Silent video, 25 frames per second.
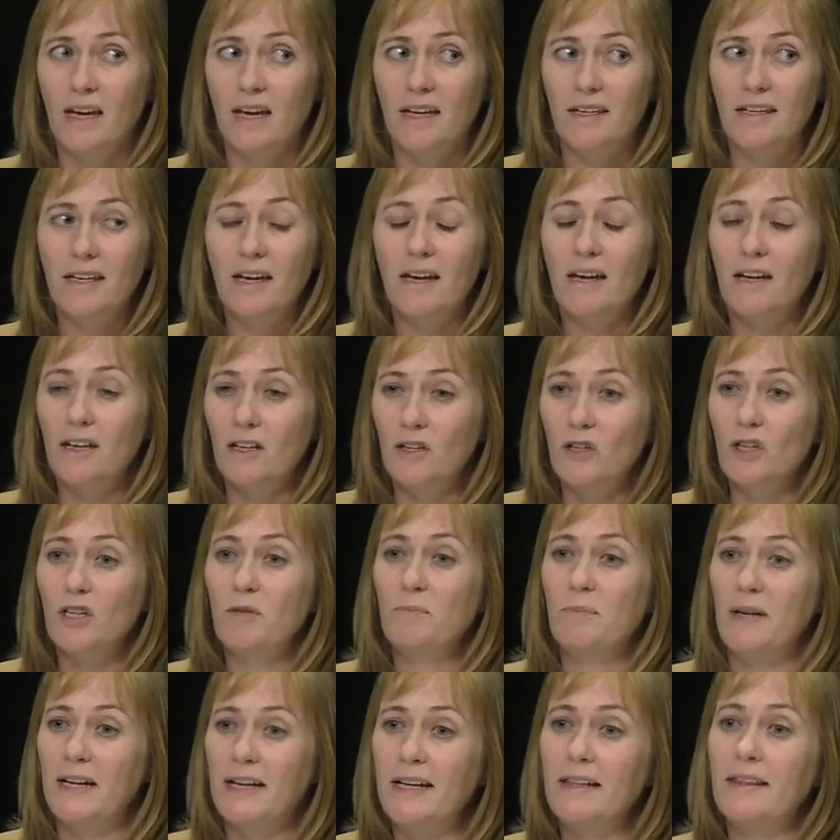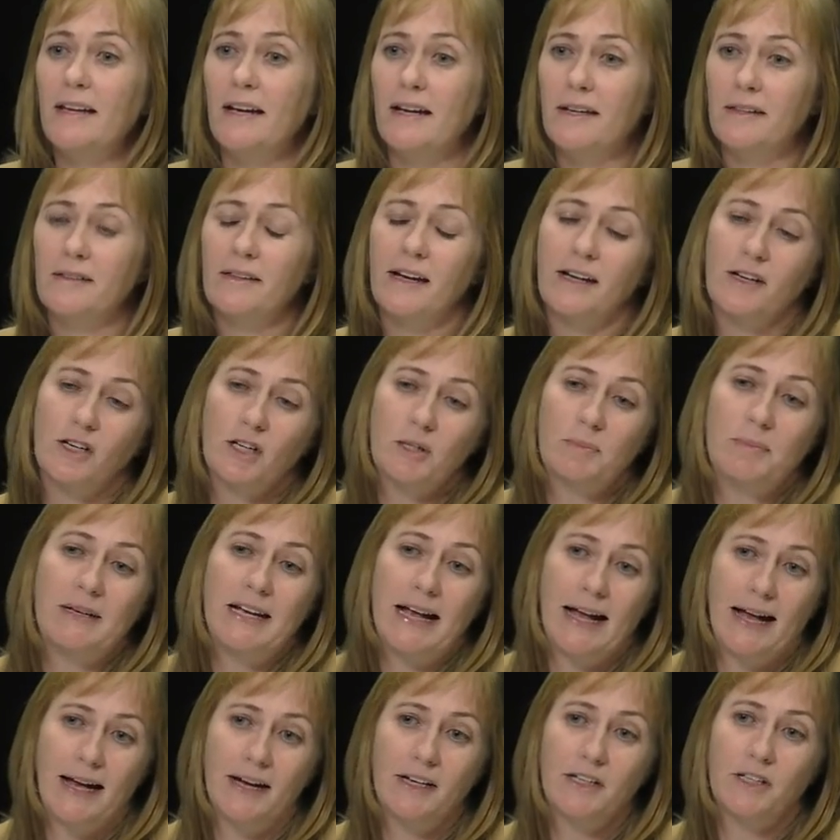Yeah, it could be. They could be
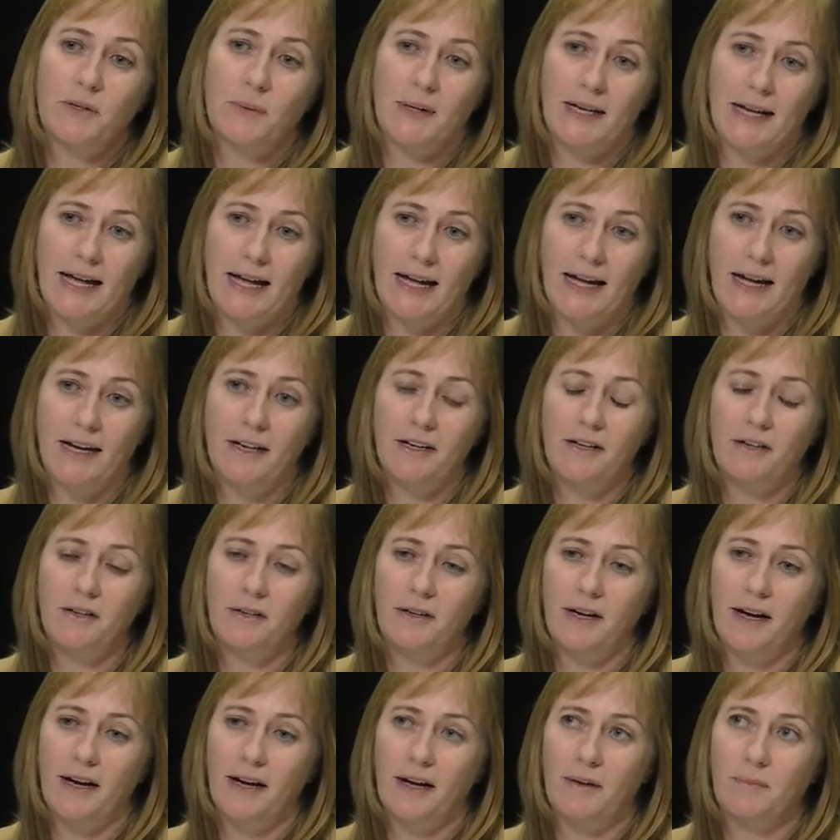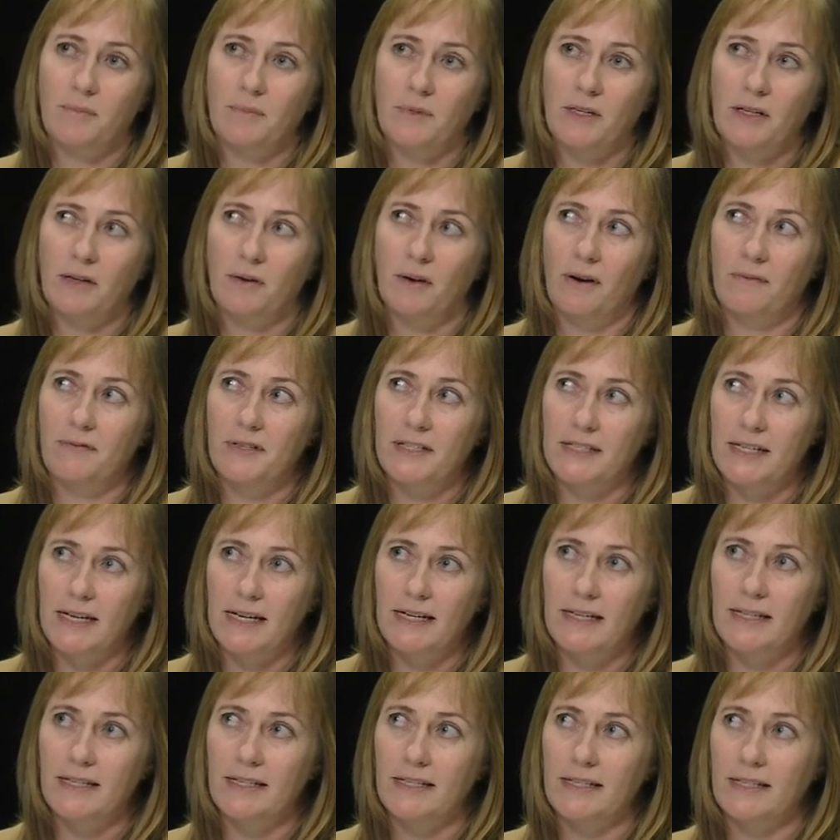arguing harder. I've
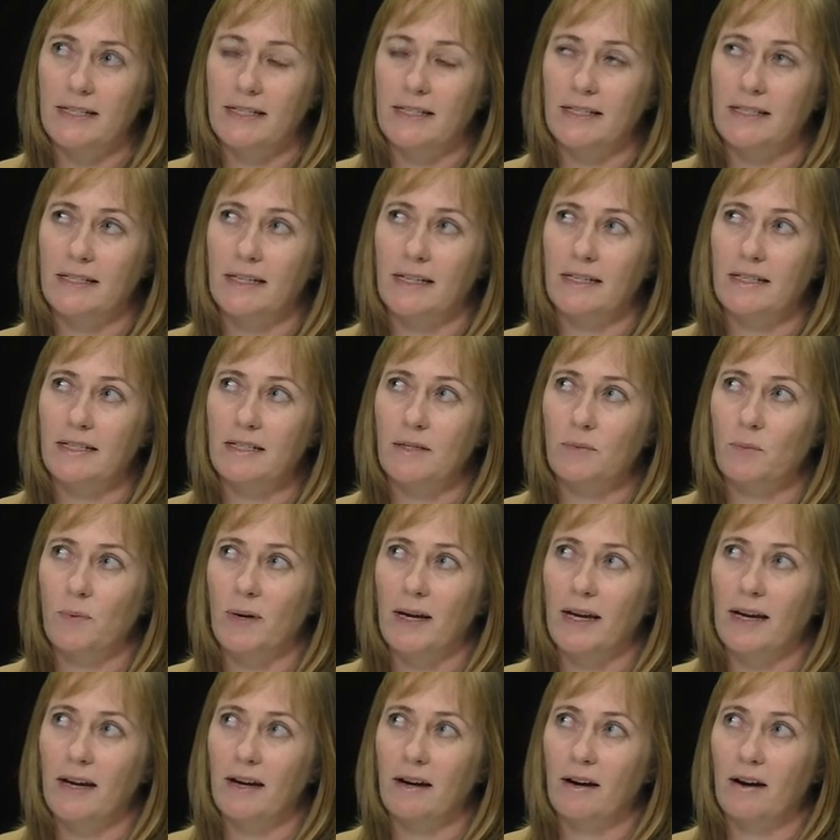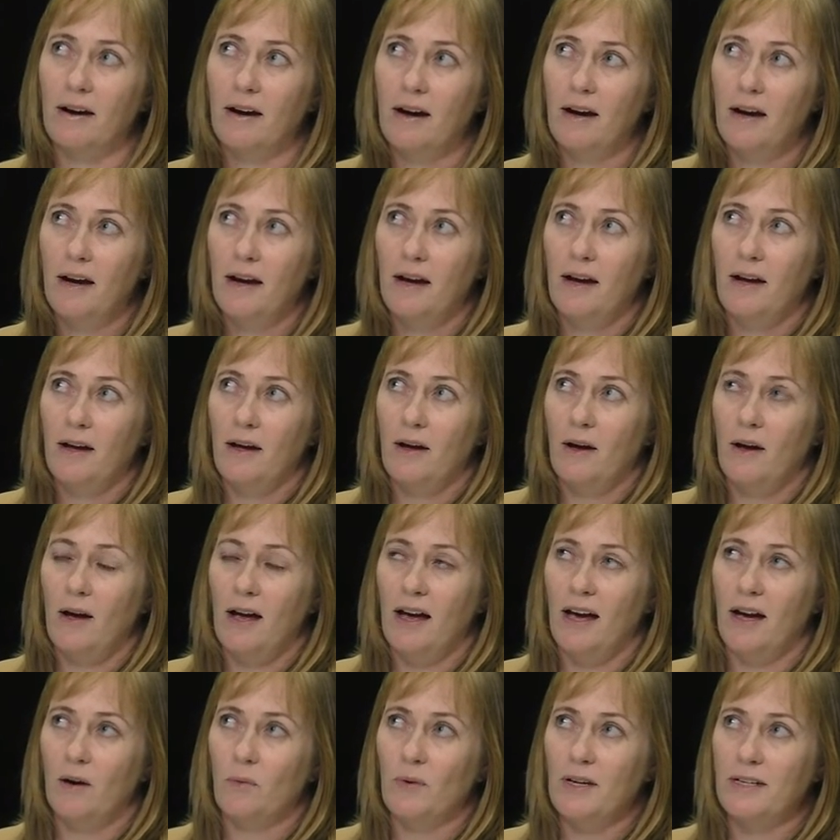seen instances where
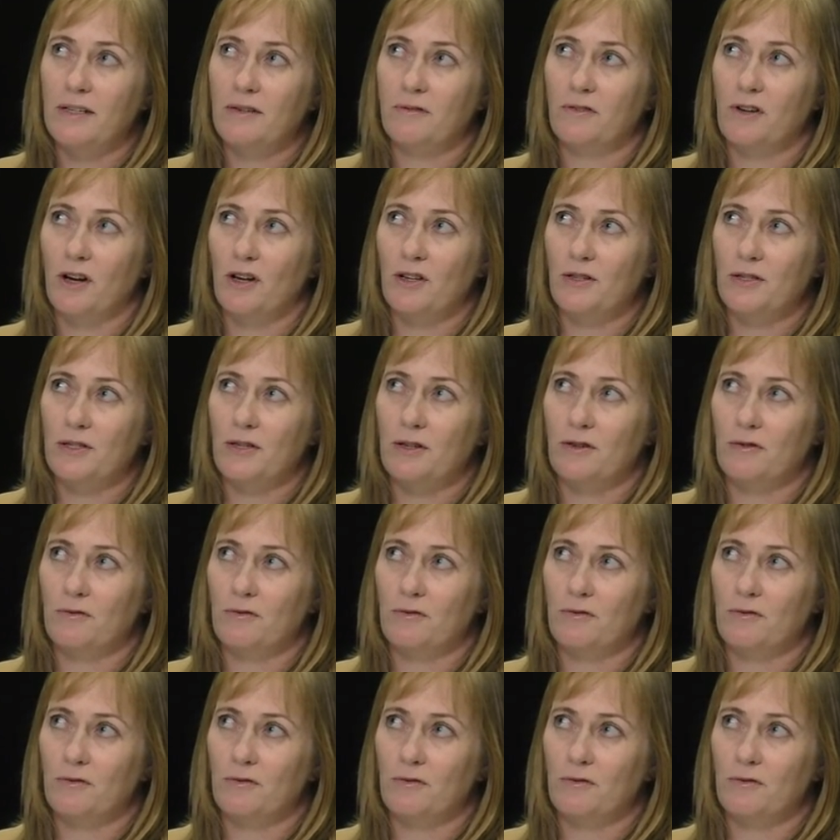when you've got sort